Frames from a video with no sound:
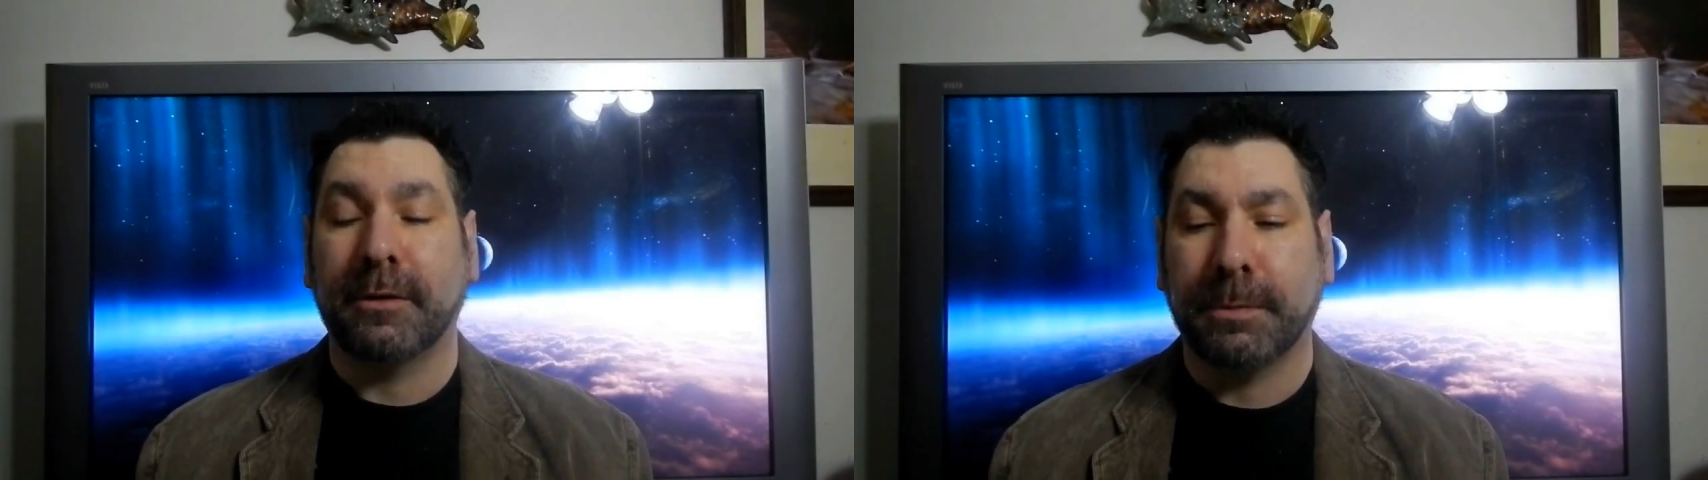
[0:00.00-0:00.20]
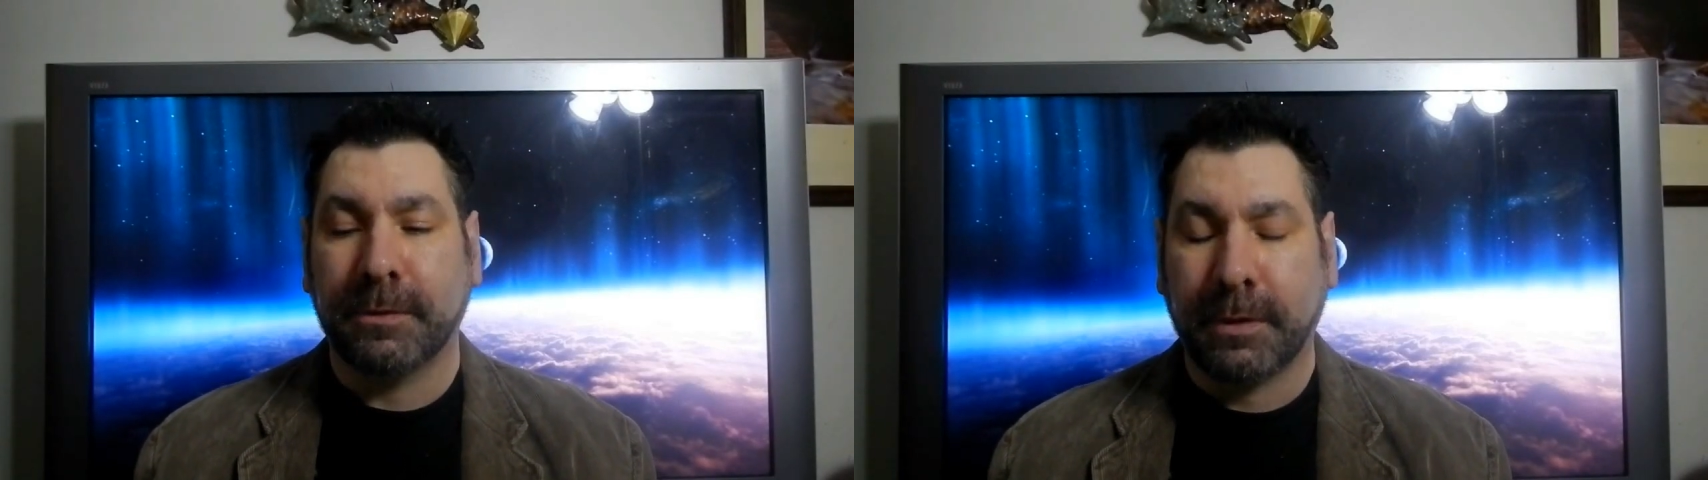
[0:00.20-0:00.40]

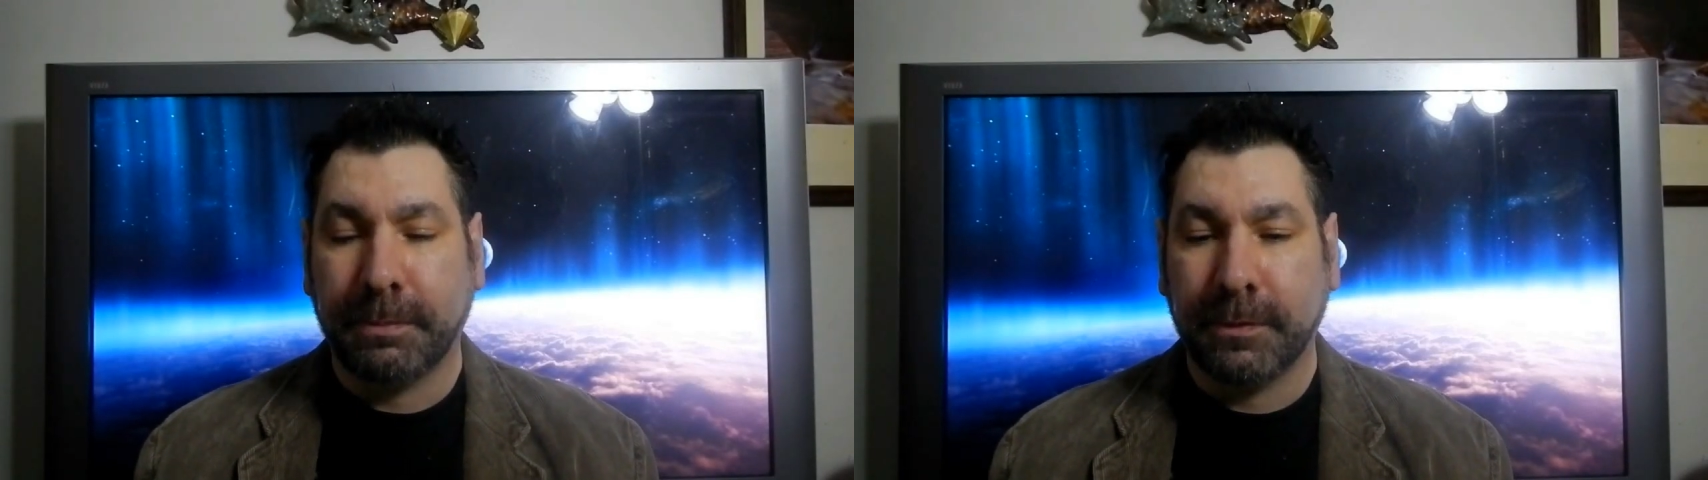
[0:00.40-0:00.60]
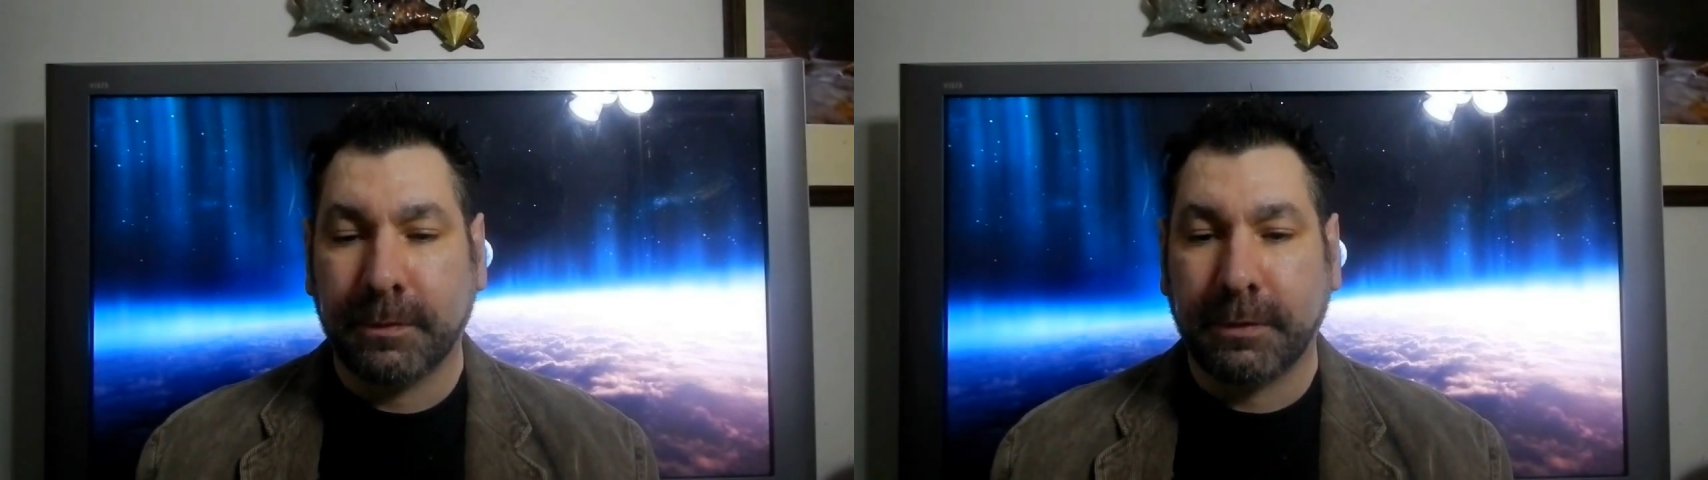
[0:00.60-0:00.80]

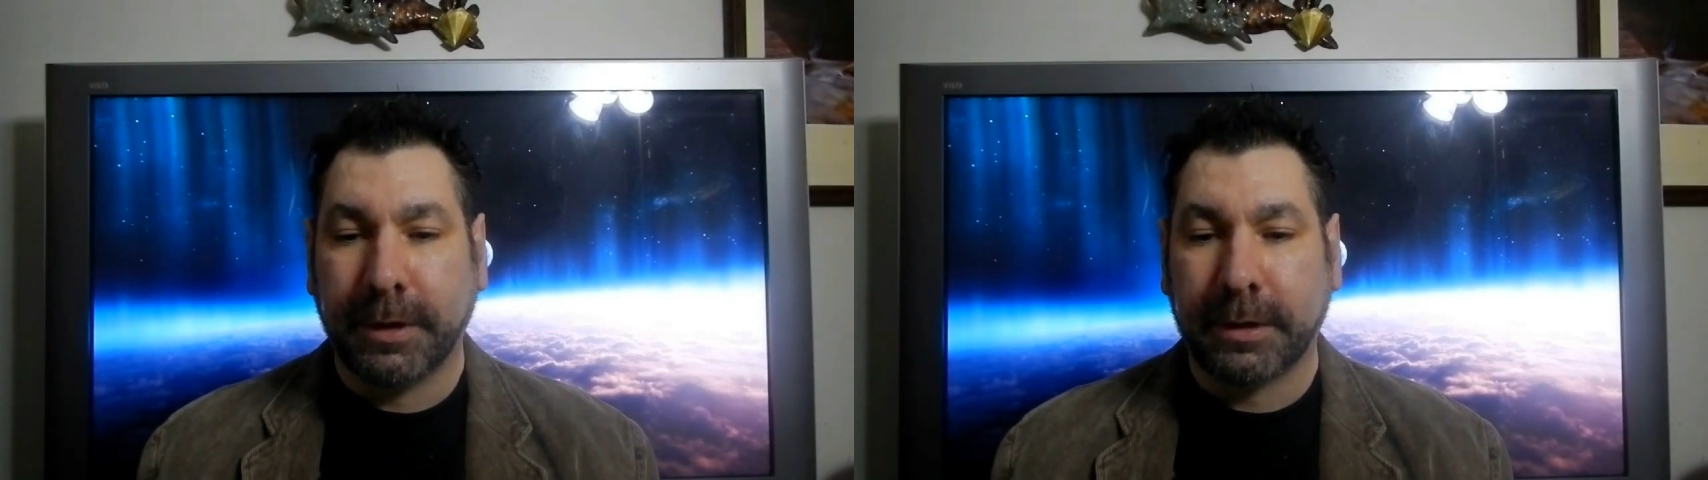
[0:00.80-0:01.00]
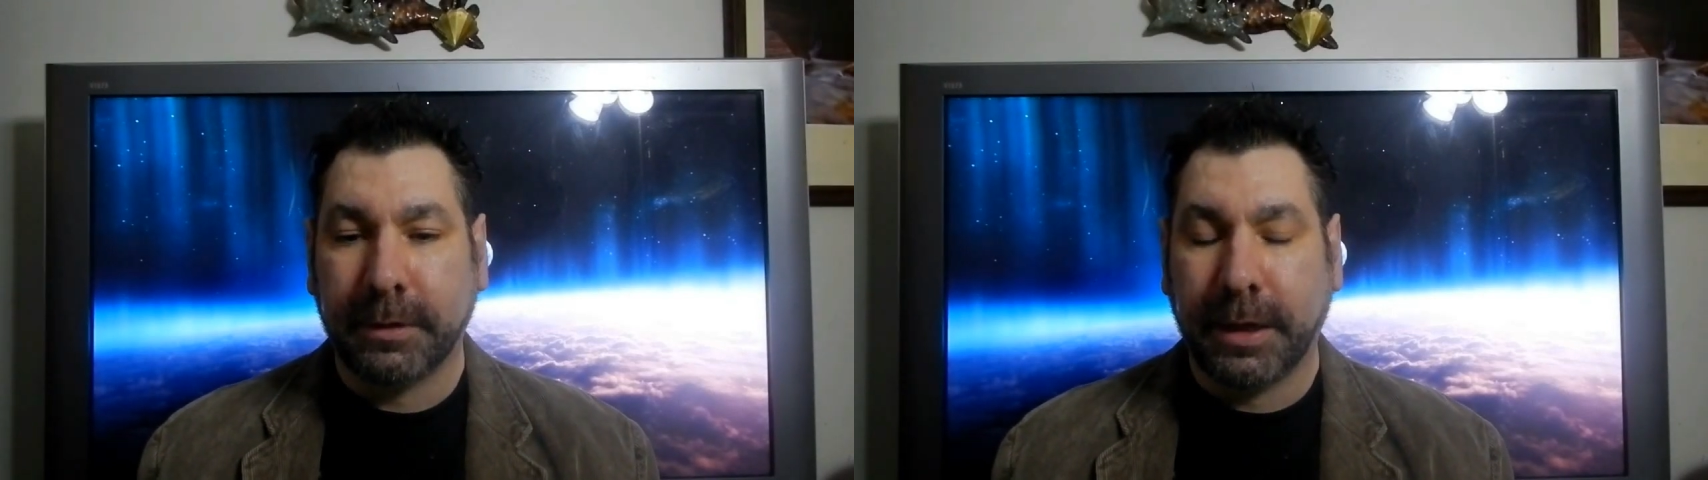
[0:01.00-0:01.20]
prescriptions
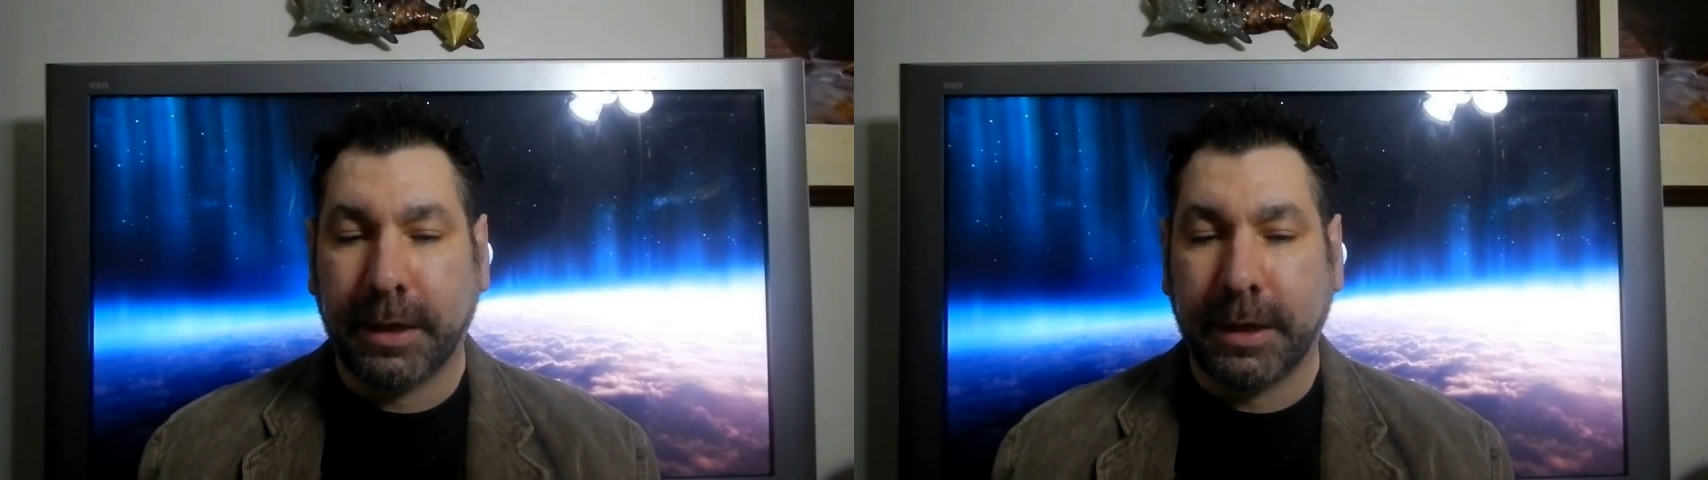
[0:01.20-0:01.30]
correctly.